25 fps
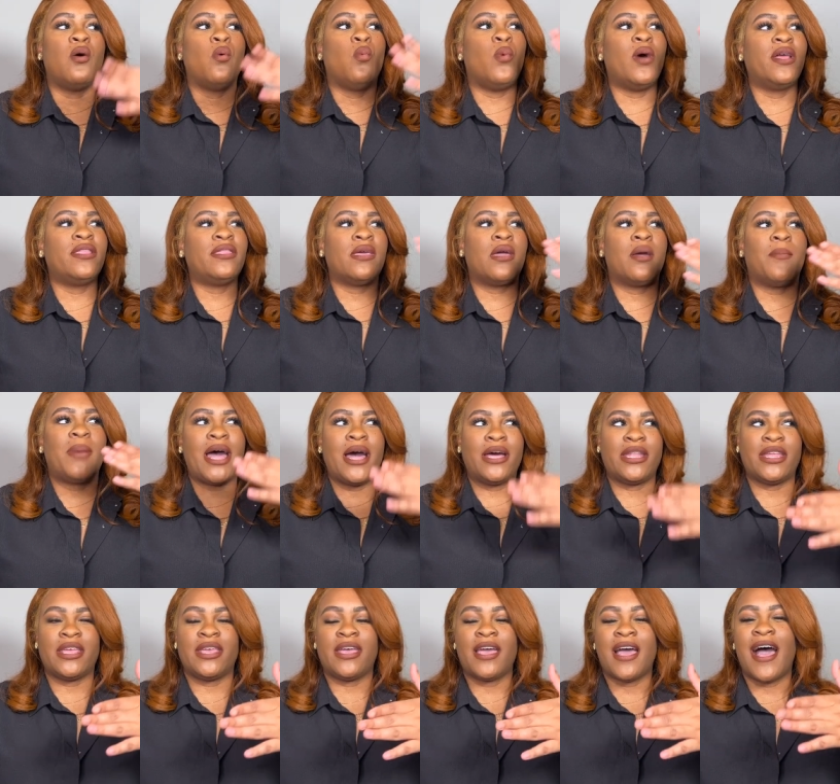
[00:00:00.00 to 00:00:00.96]
one thing about
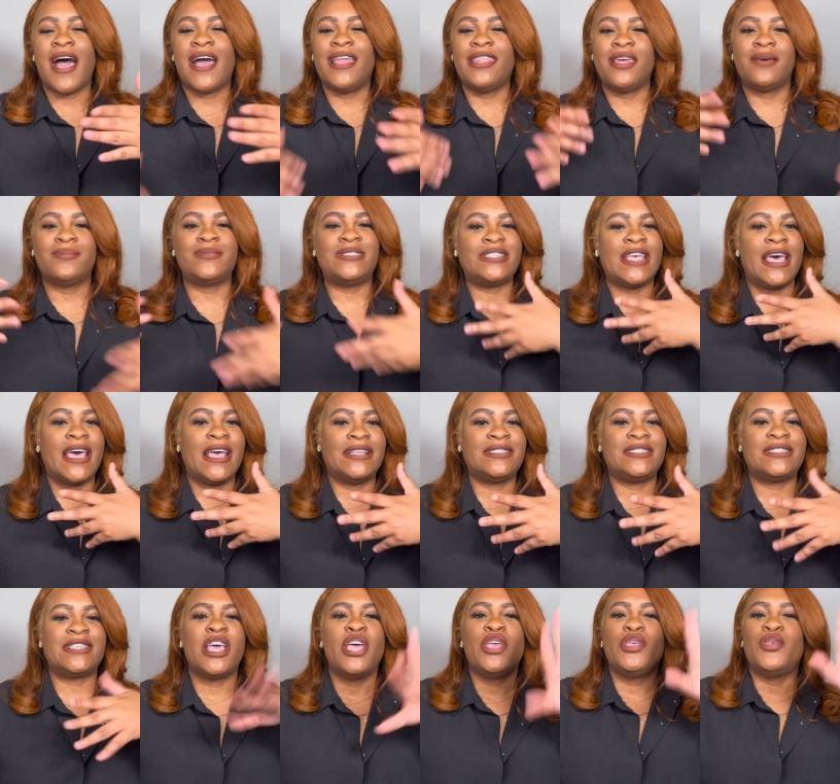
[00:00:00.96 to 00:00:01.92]
it, I love
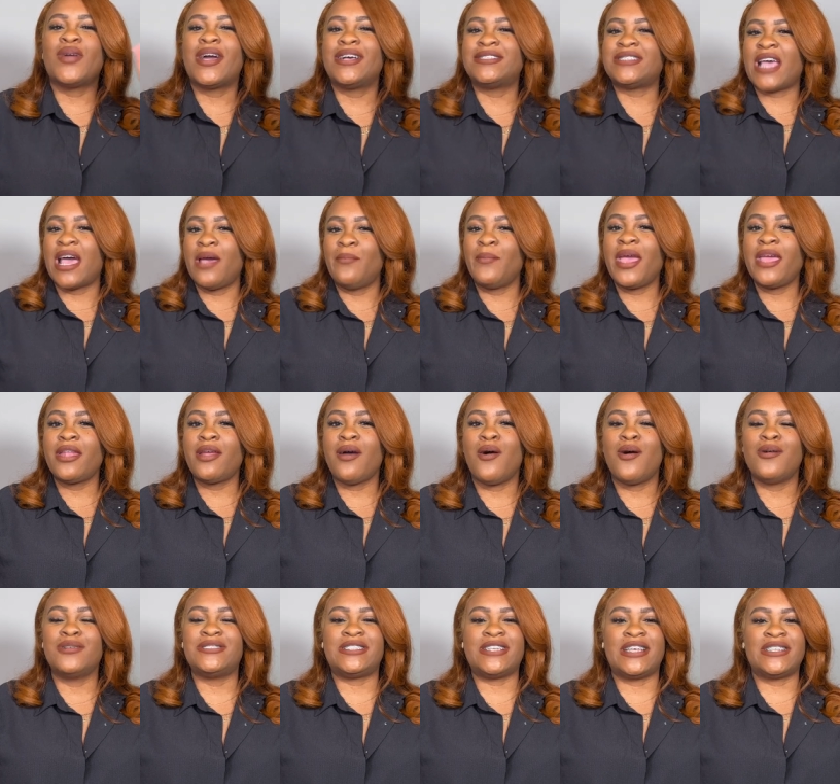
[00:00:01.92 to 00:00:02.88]
sets. You guys, I made a
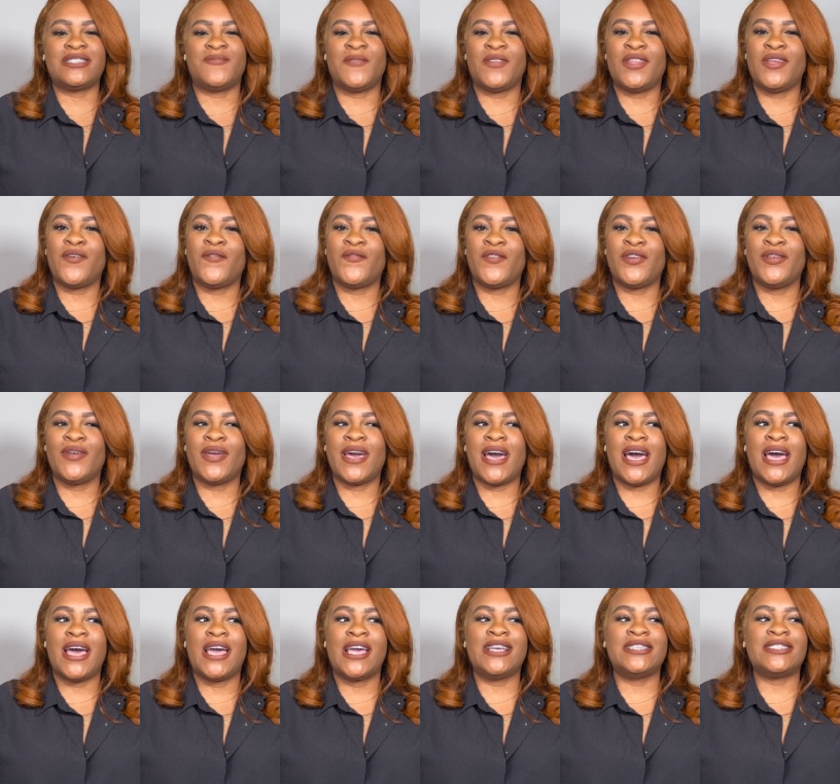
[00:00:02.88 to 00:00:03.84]
whole sets video for you
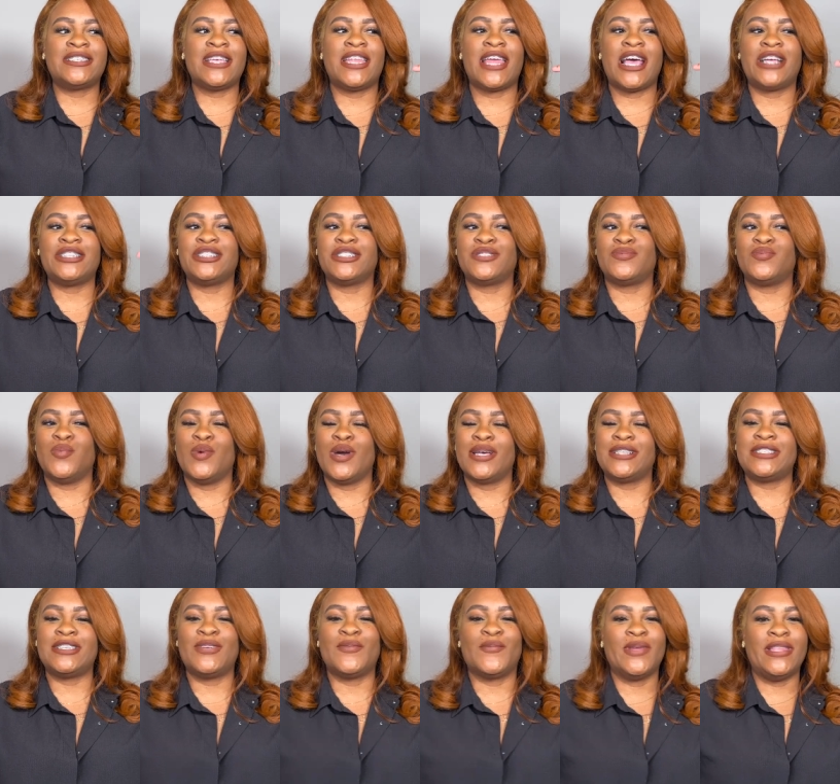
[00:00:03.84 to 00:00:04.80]
guys and I just
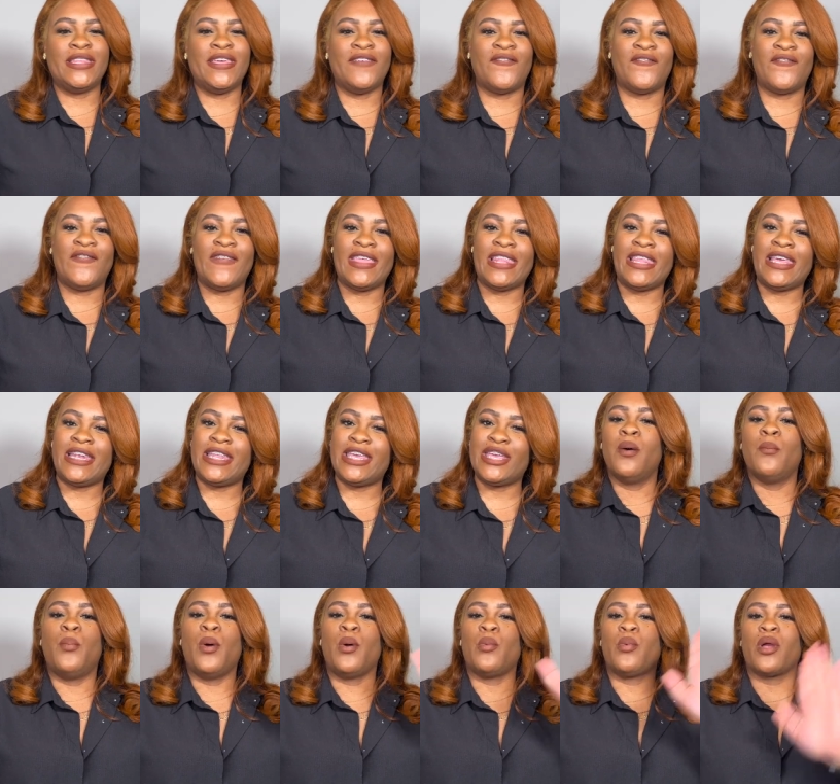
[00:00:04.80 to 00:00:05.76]
wasn't really feeling it.
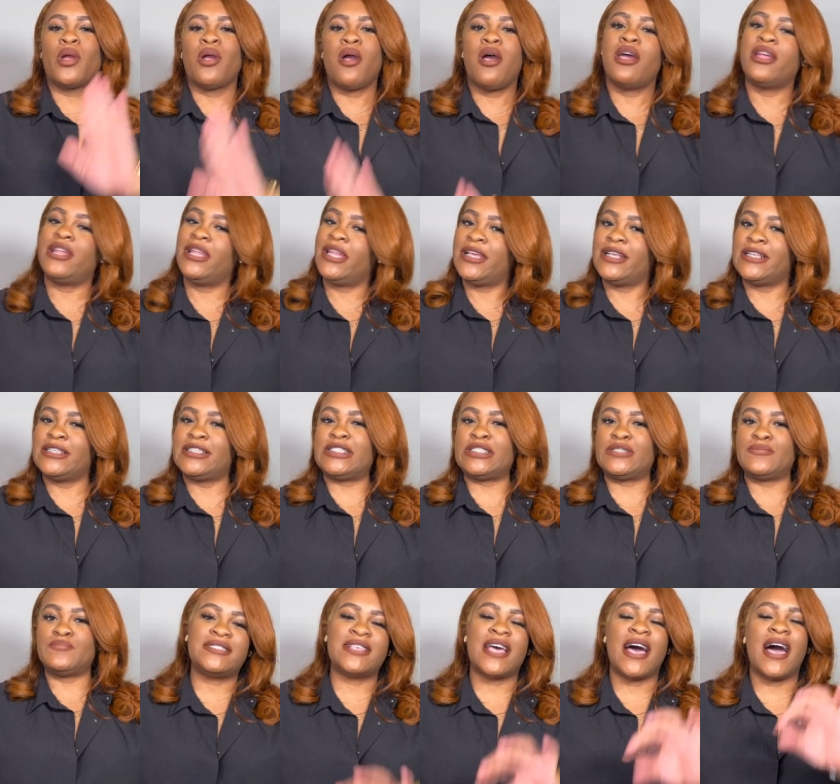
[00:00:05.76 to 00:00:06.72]
But regardless,
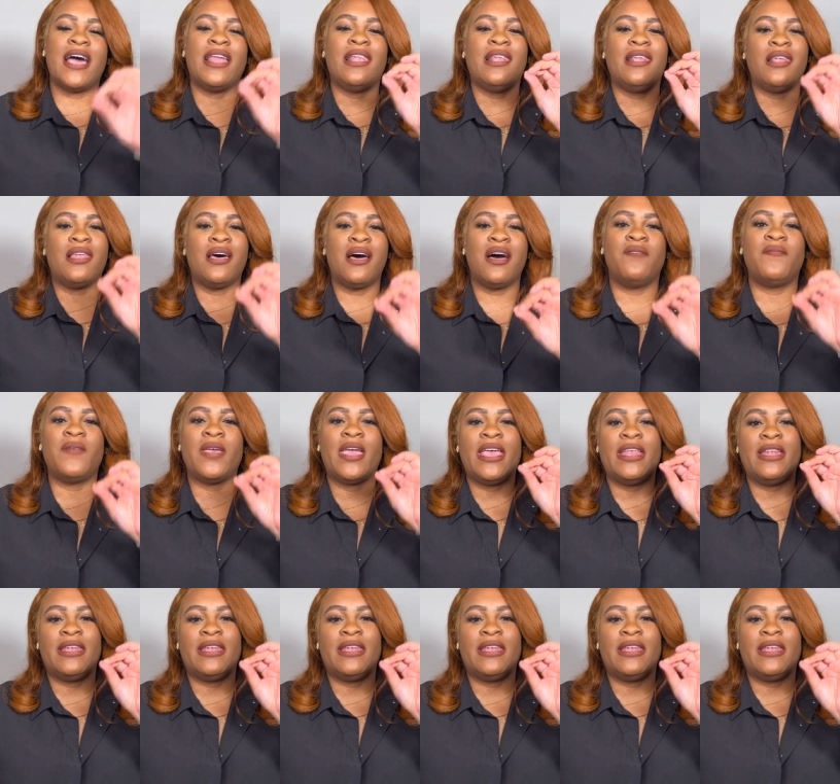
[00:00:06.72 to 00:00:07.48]
I love a